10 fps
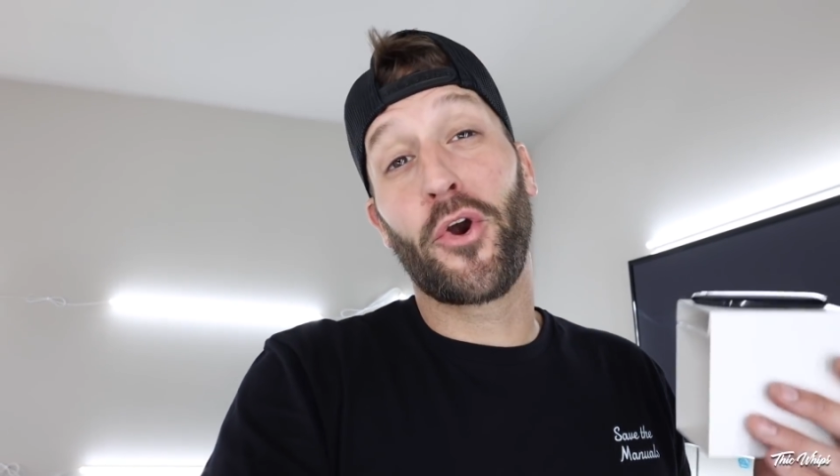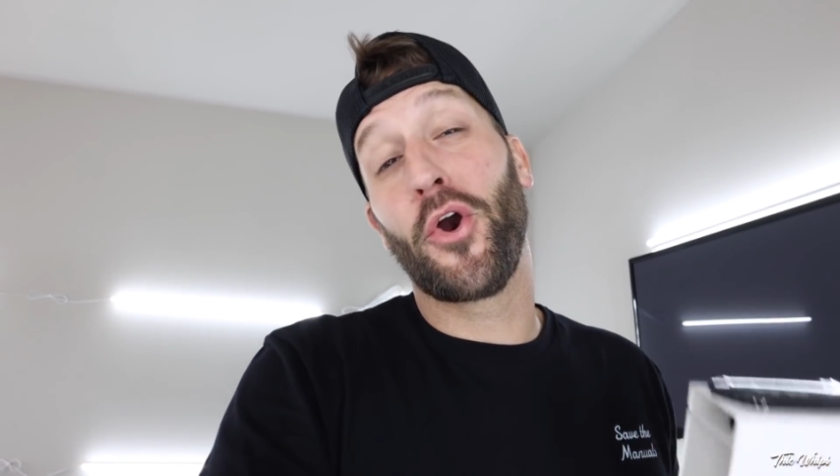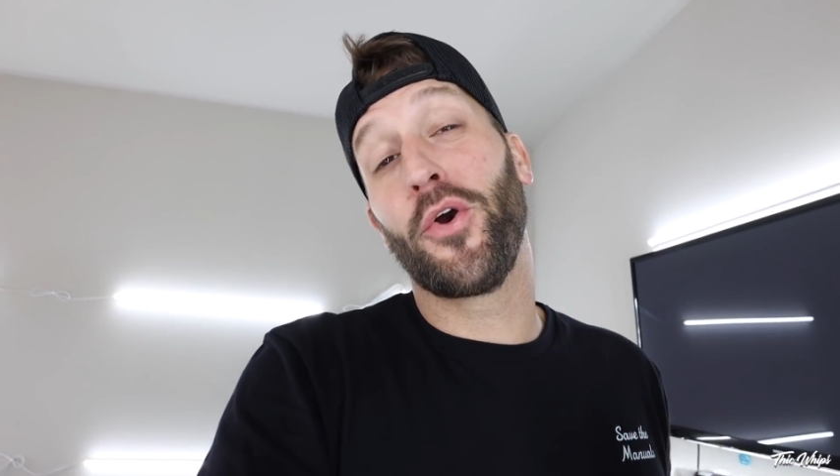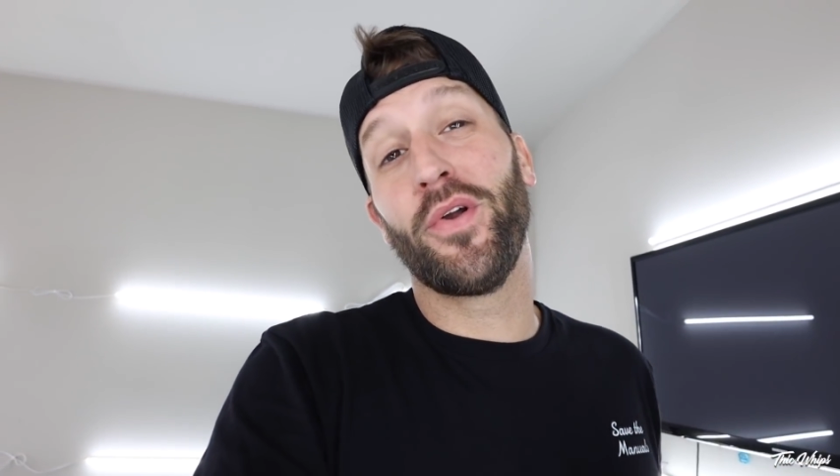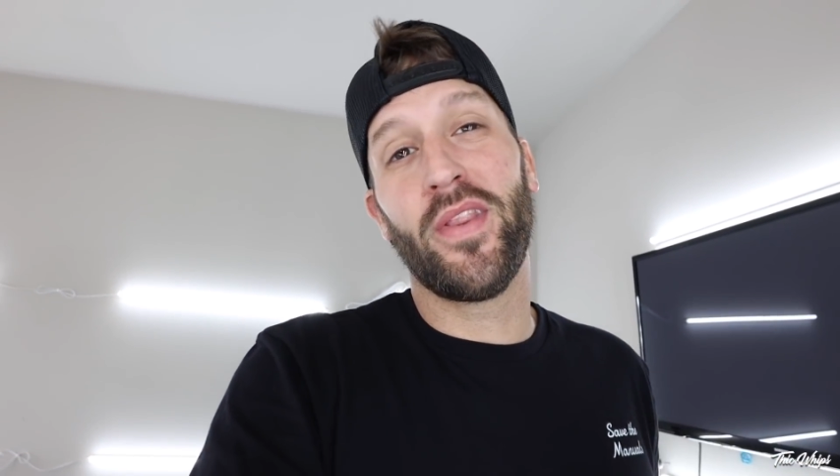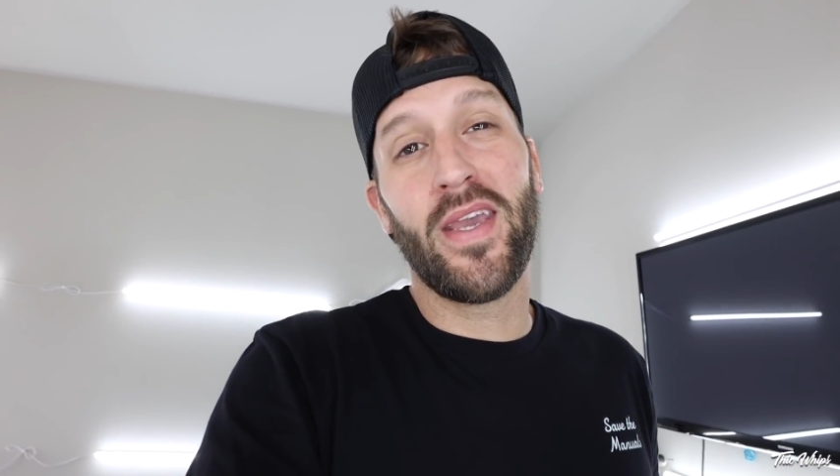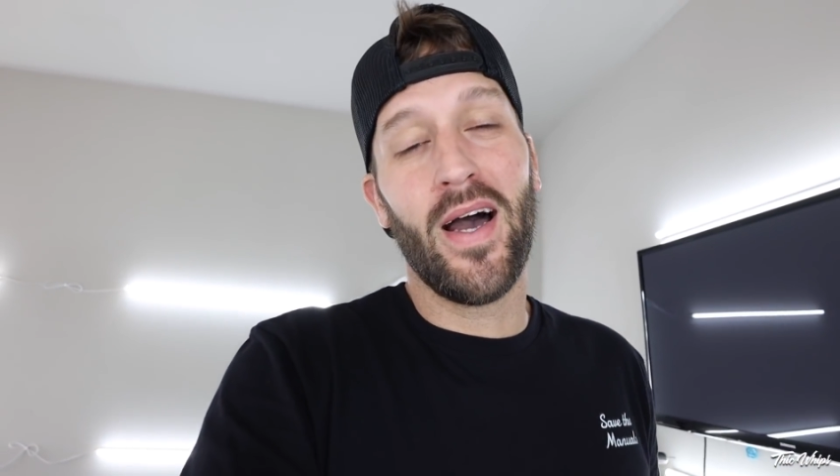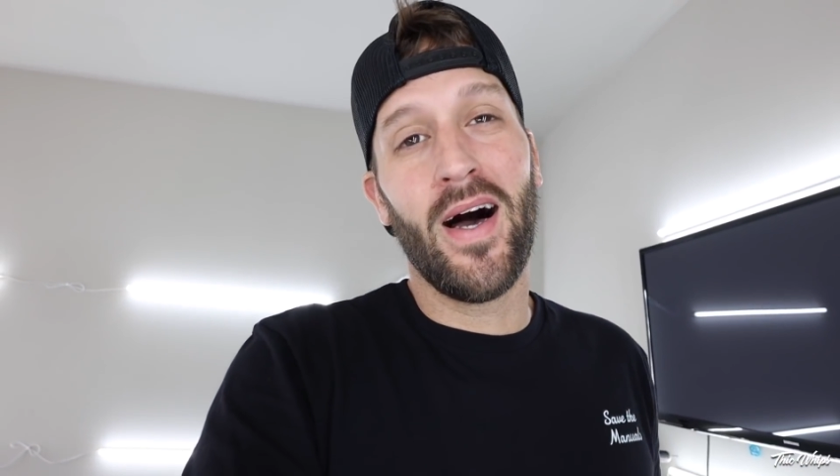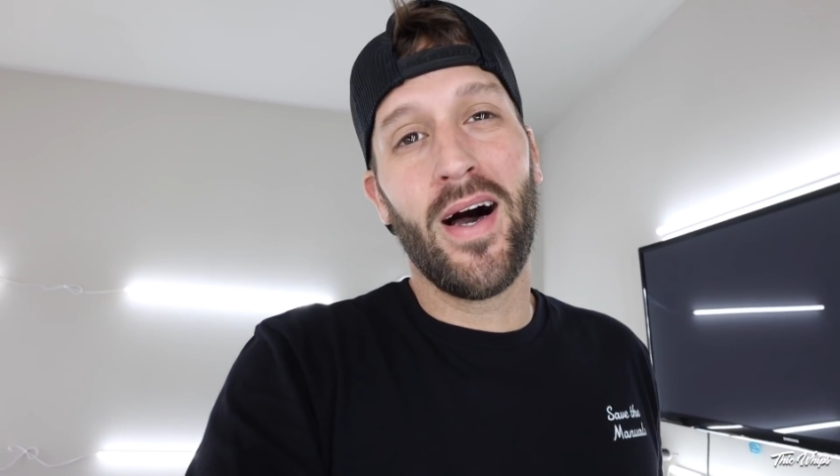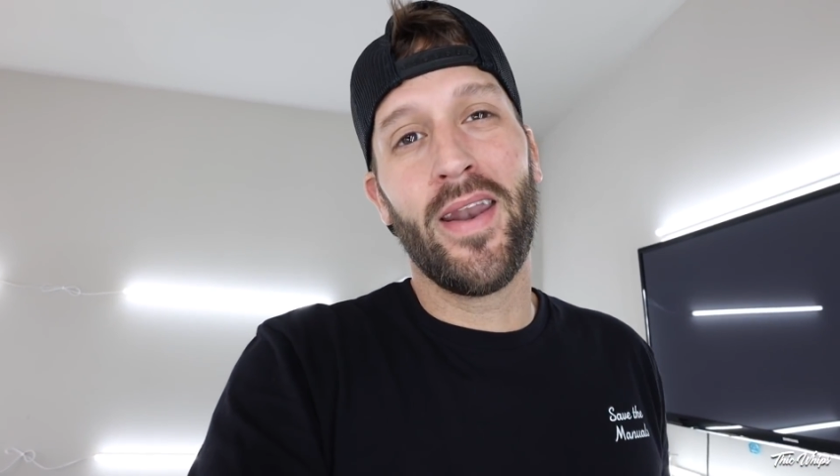currently
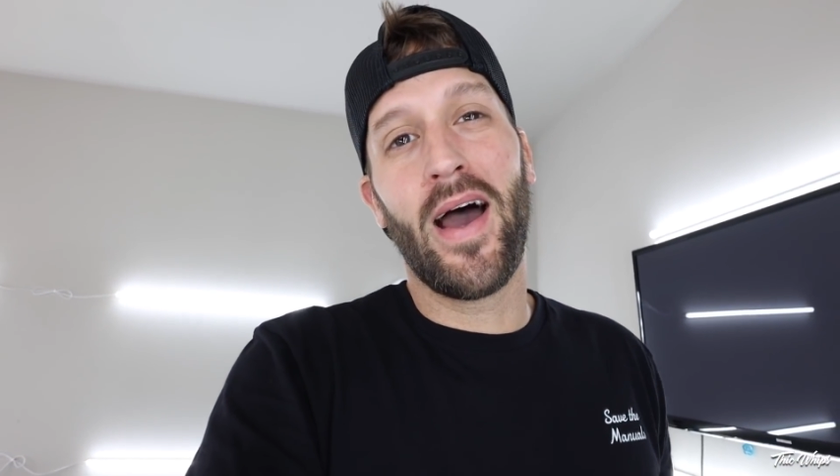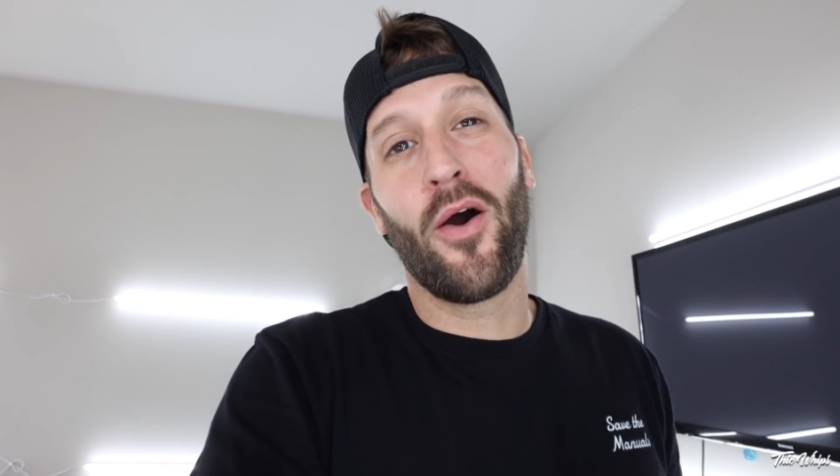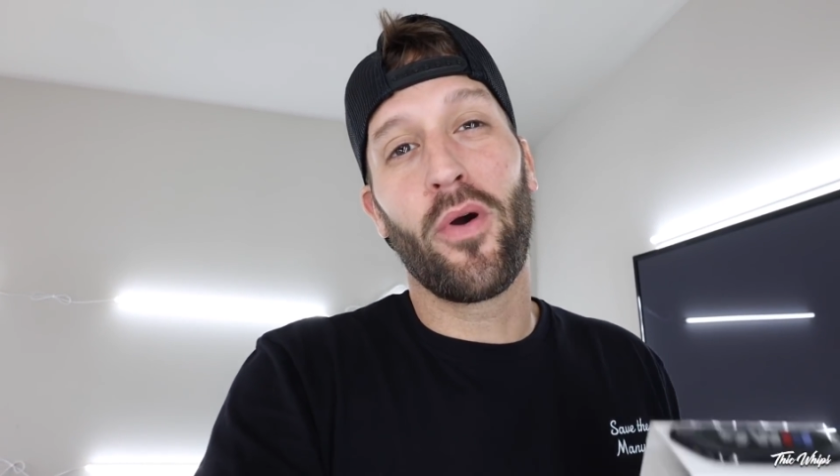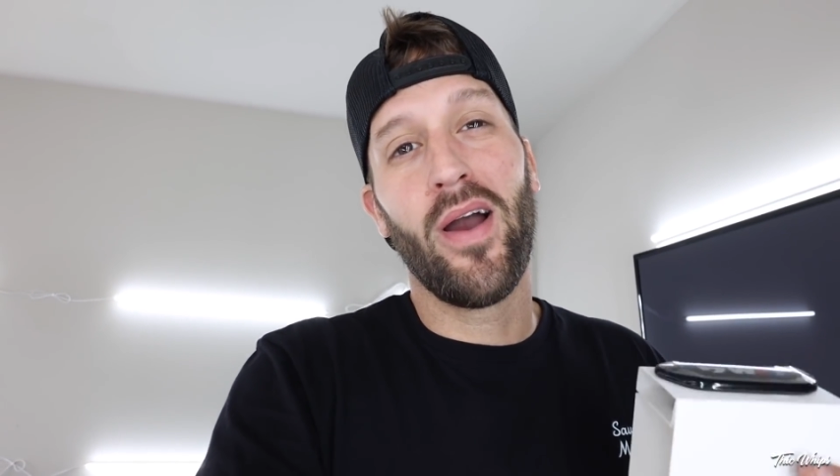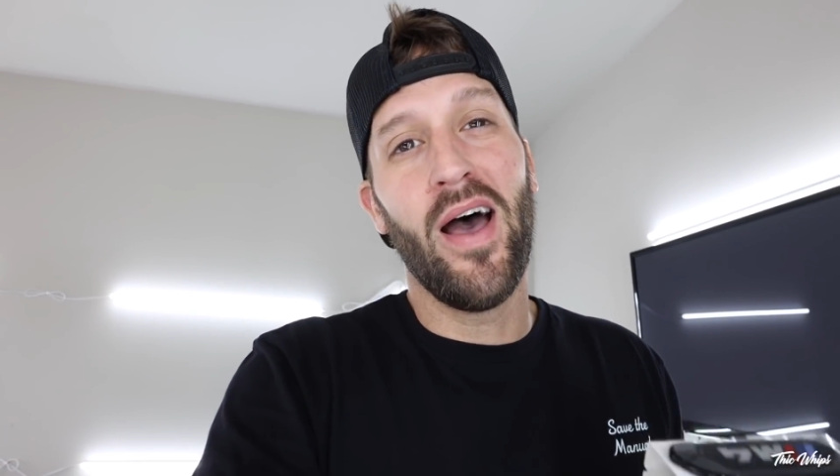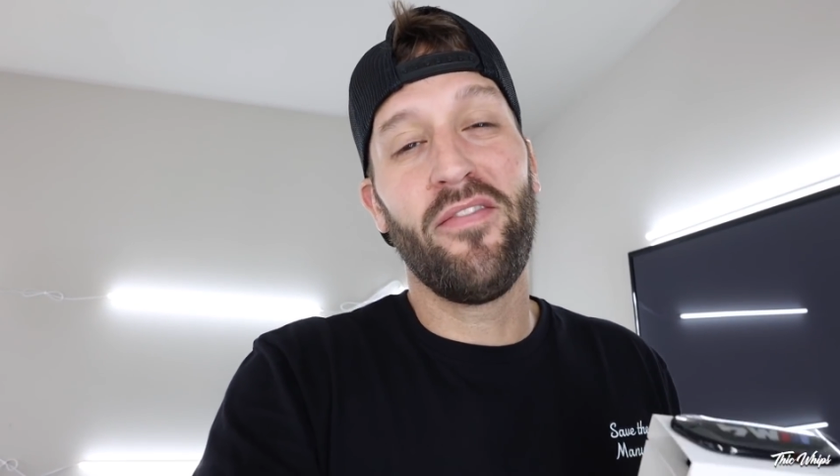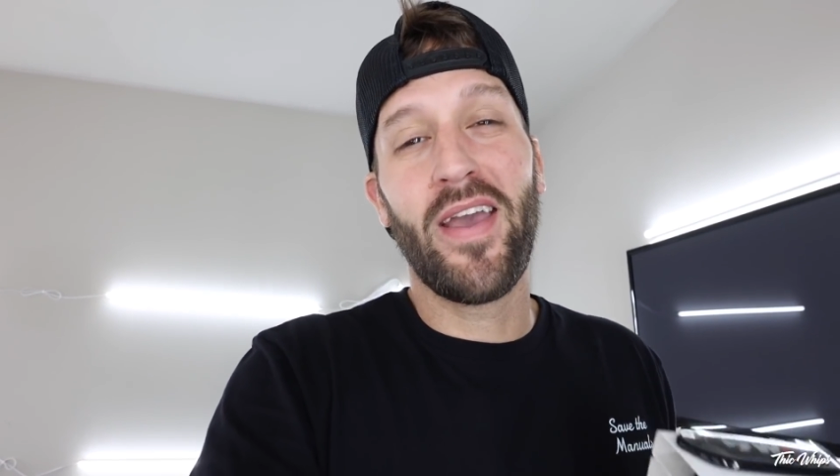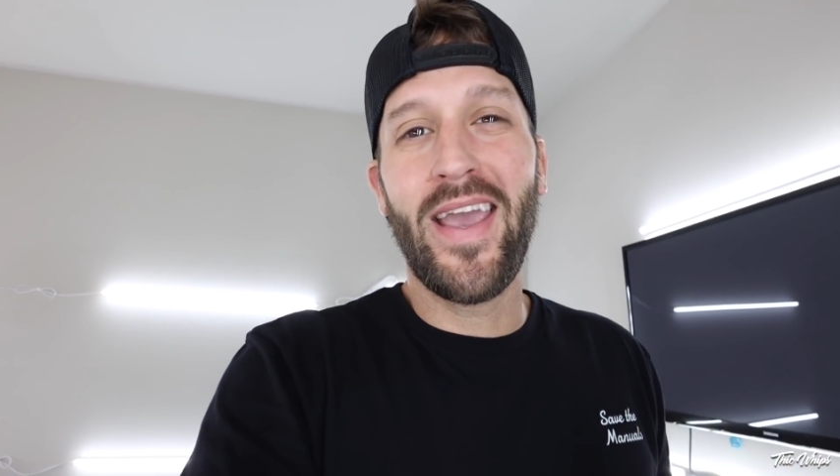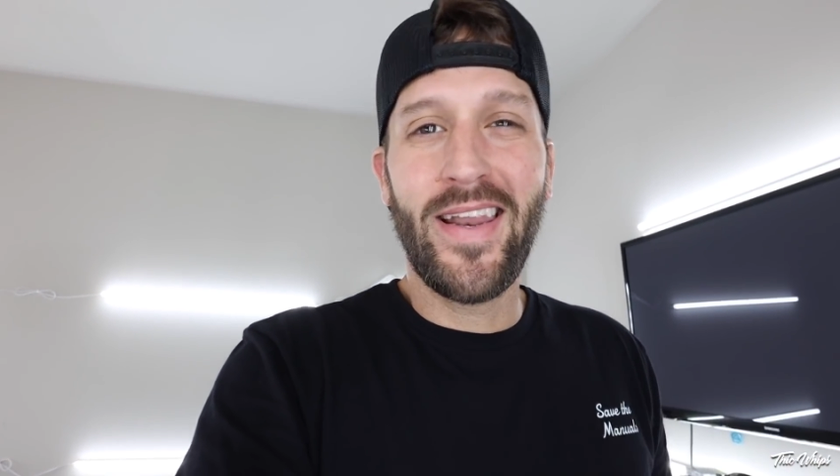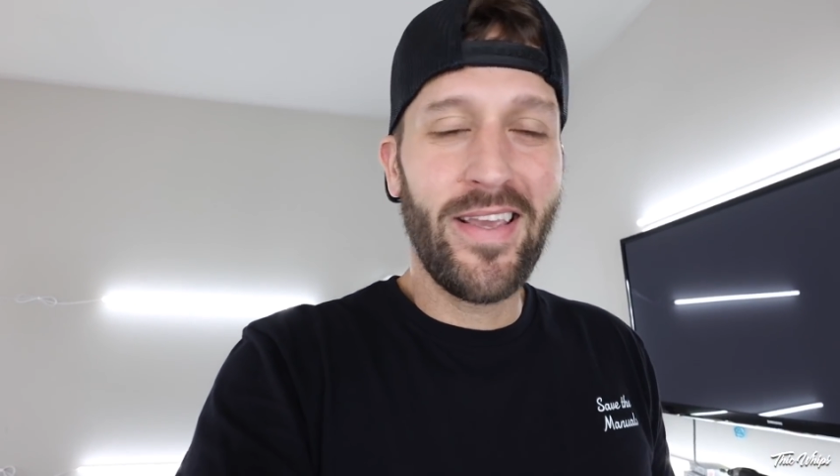on our
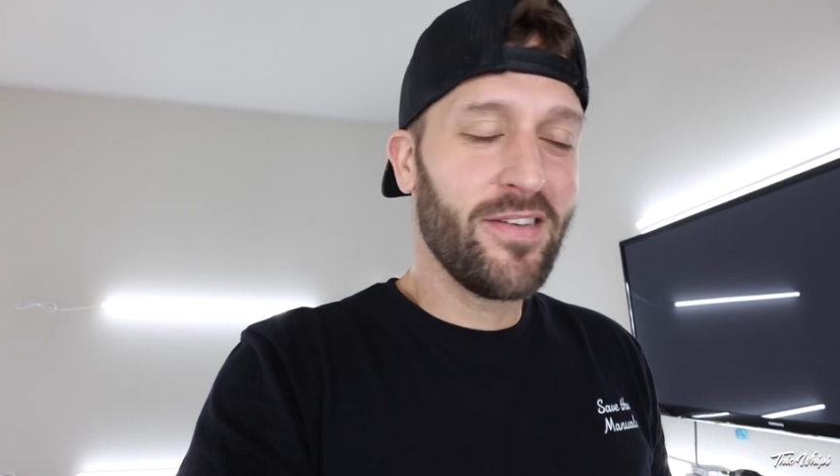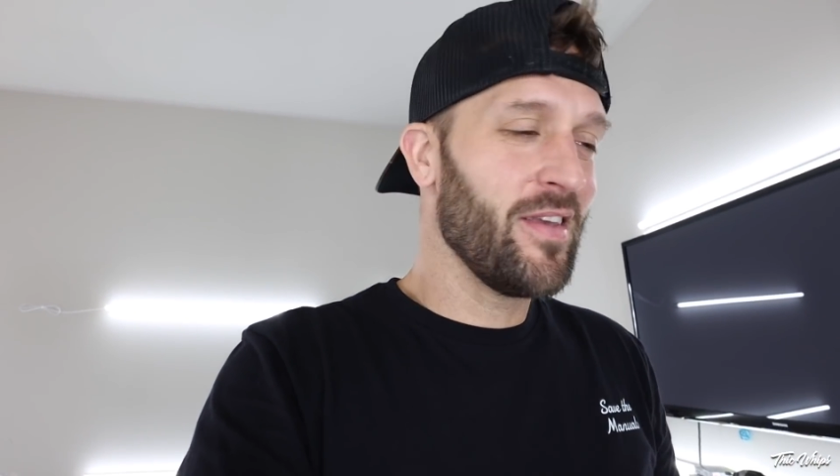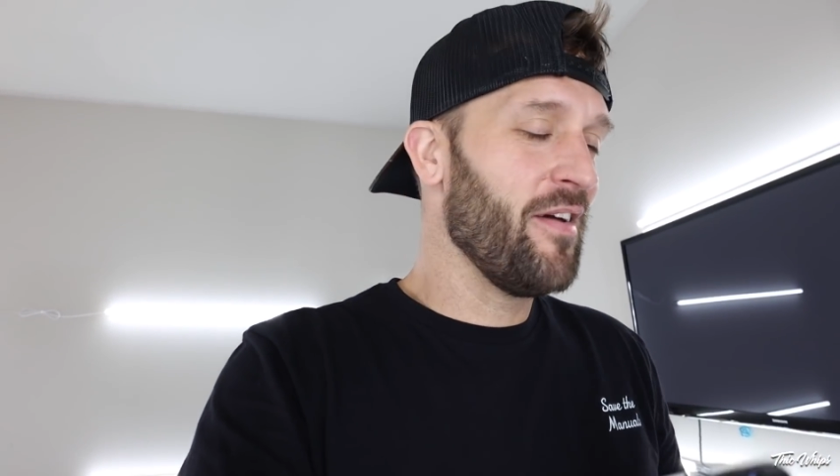F80s,